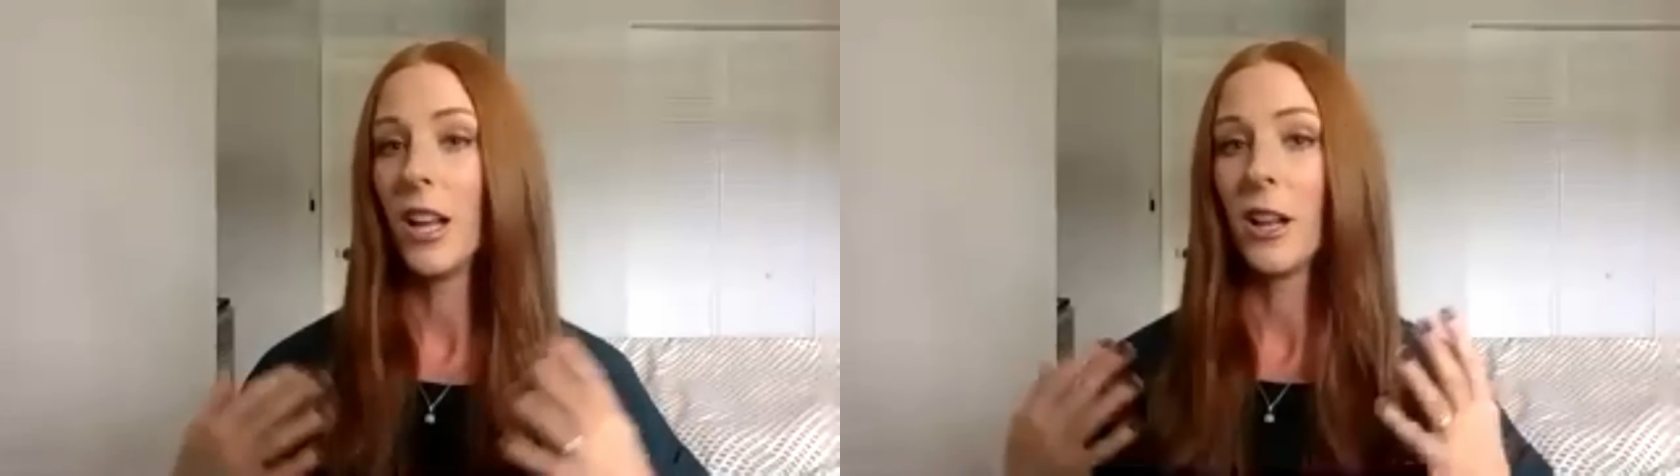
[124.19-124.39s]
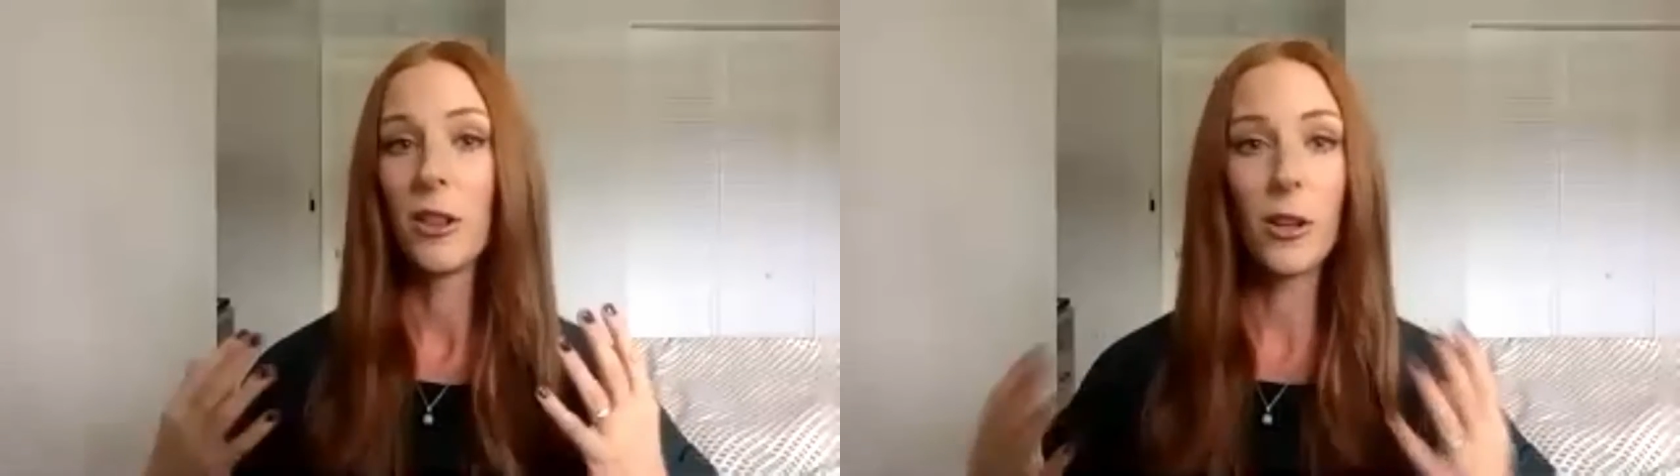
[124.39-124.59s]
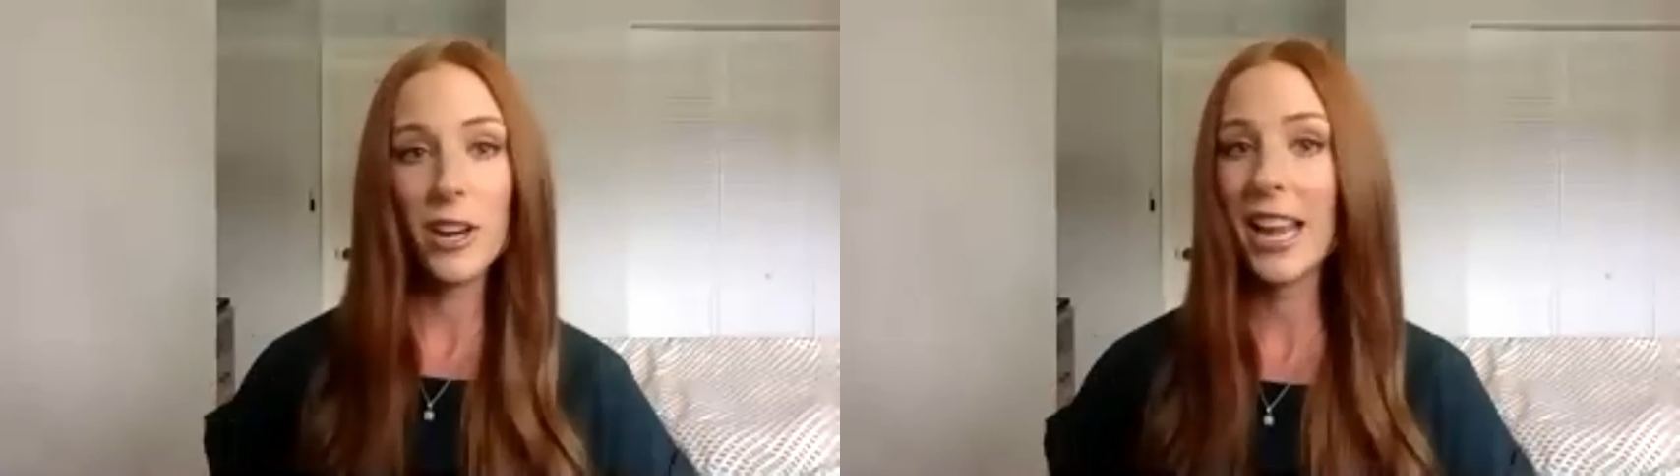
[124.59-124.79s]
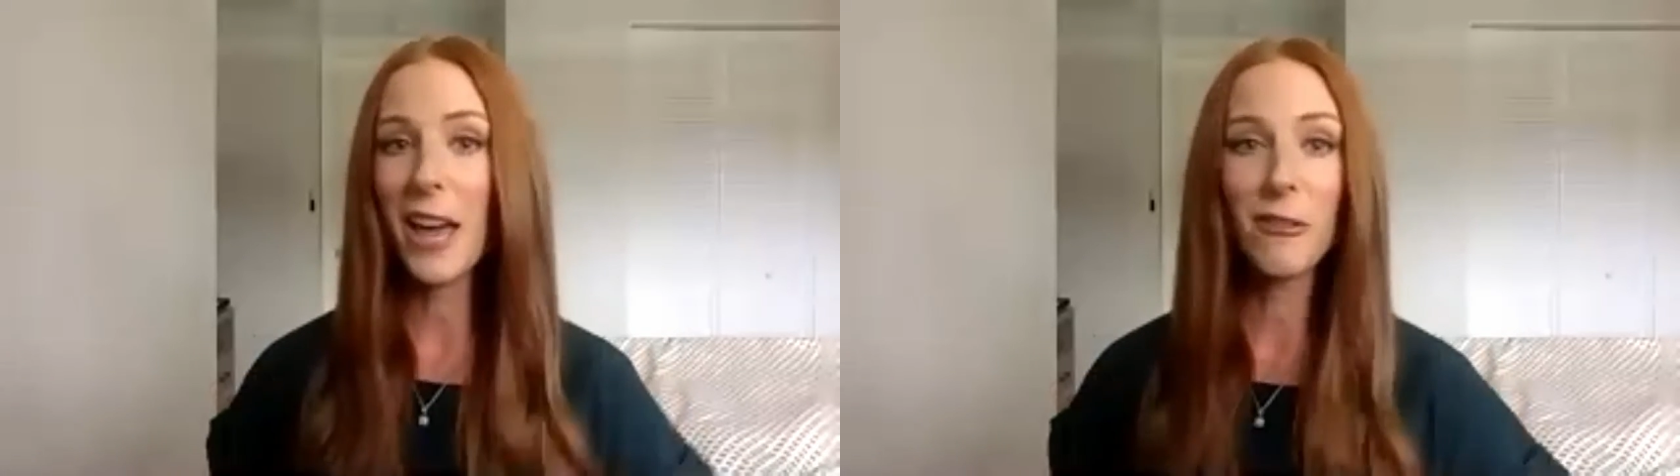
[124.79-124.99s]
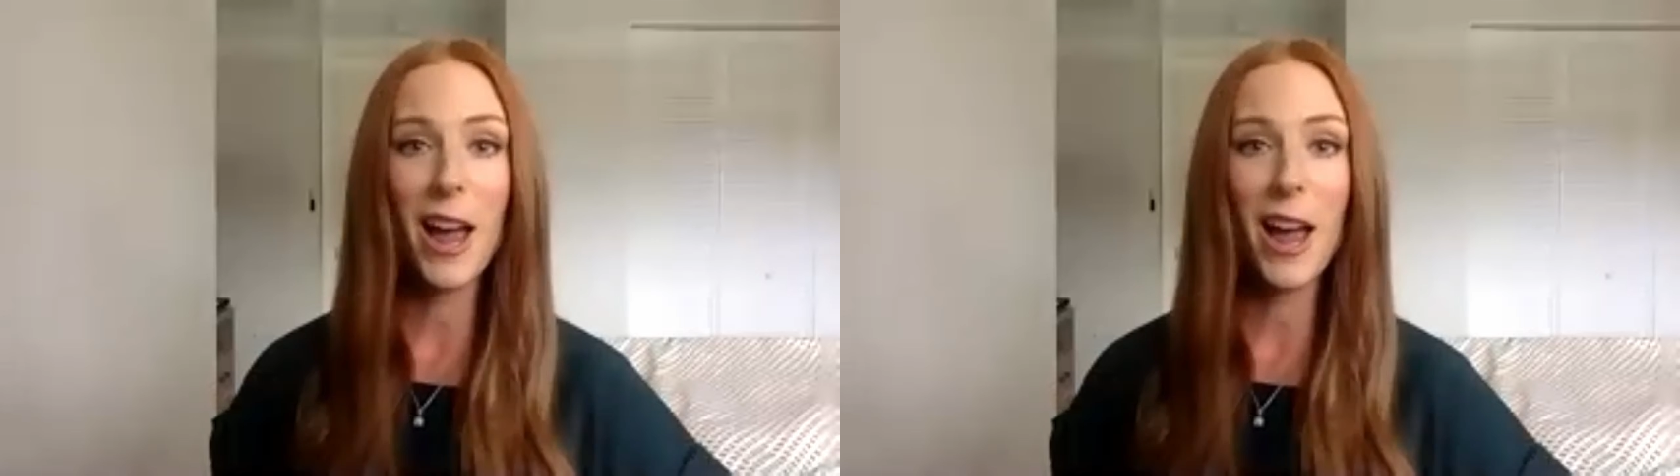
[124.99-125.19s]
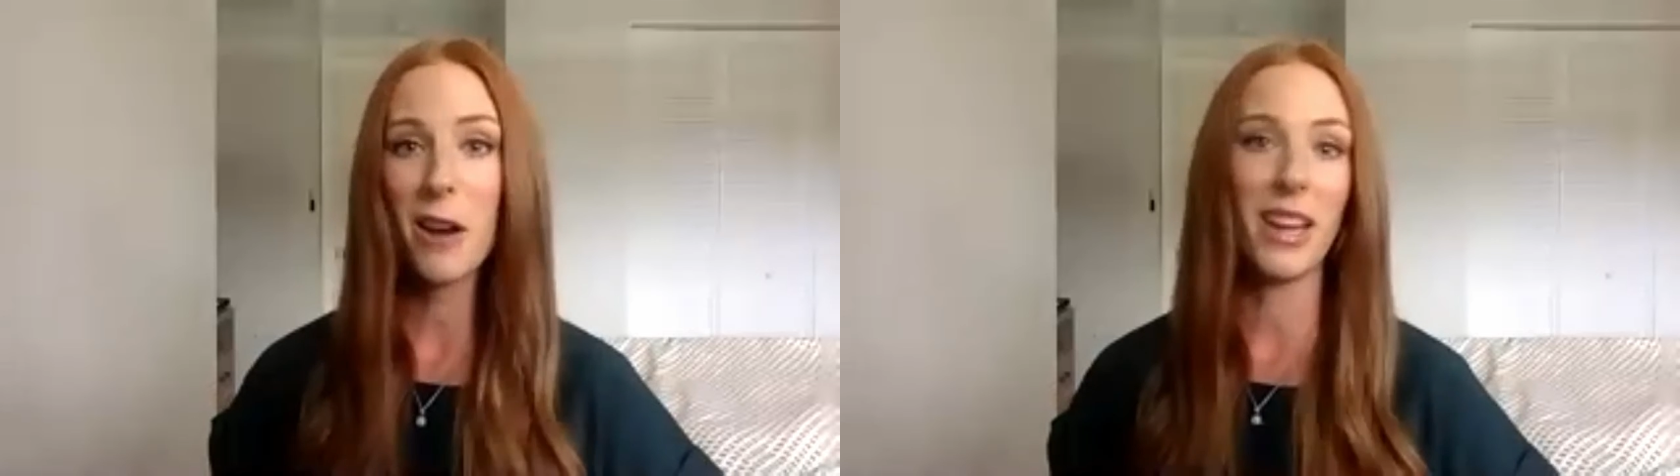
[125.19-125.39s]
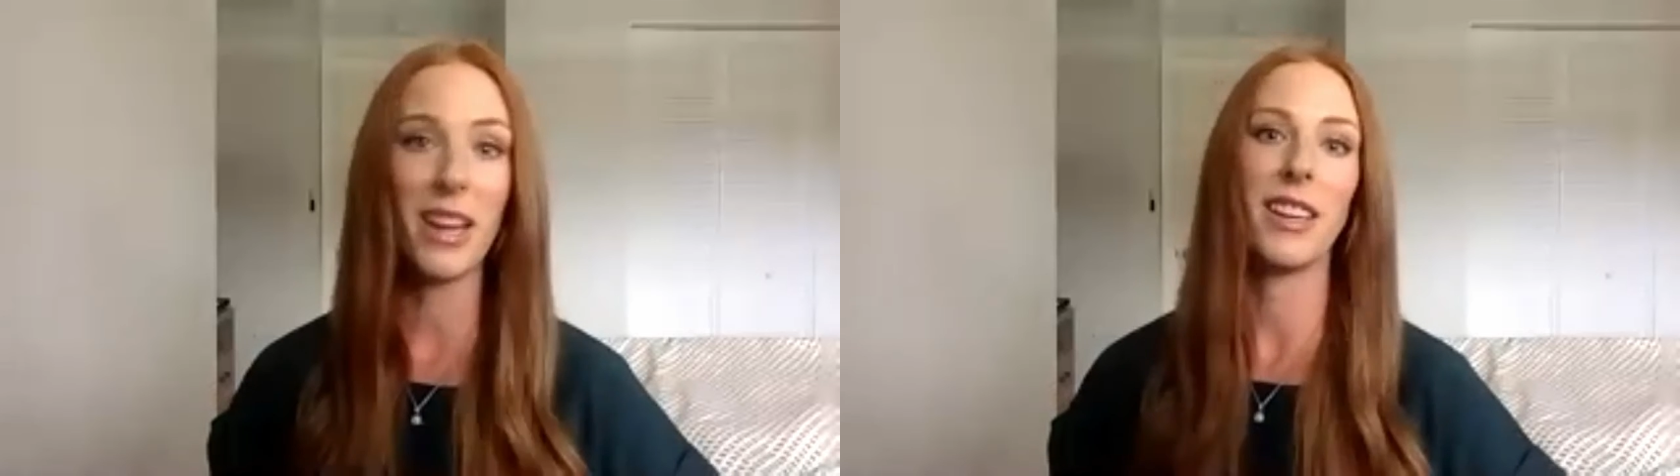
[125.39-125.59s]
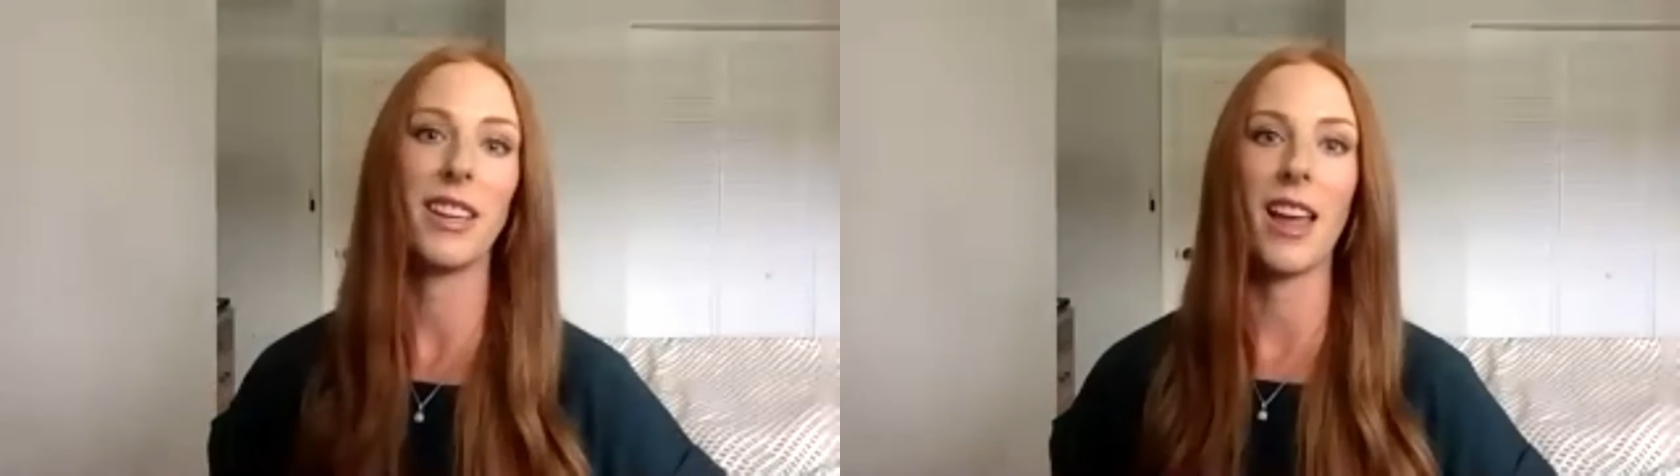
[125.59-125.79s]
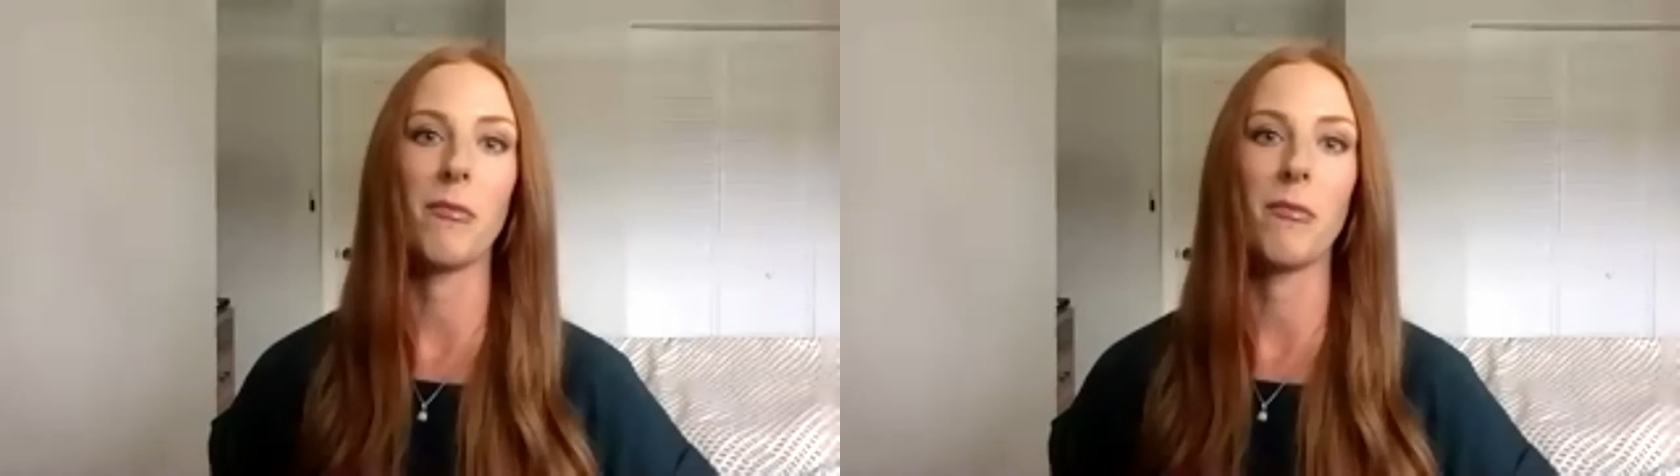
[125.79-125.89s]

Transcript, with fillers: learning how to ride a bike again,